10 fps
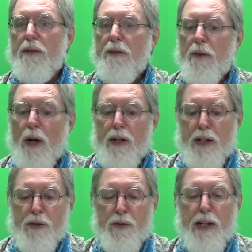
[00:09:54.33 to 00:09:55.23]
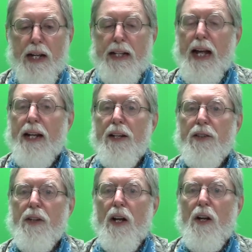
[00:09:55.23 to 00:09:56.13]
throughout history, and that
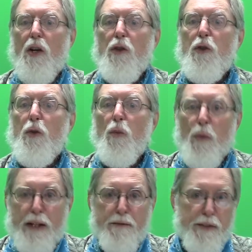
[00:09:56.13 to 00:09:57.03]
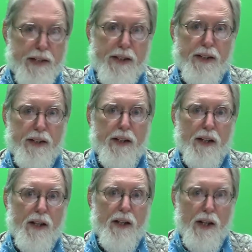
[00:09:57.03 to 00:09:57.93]
is to
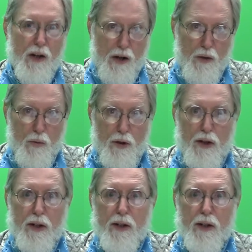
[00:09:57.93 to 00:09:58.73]
revisit their artwork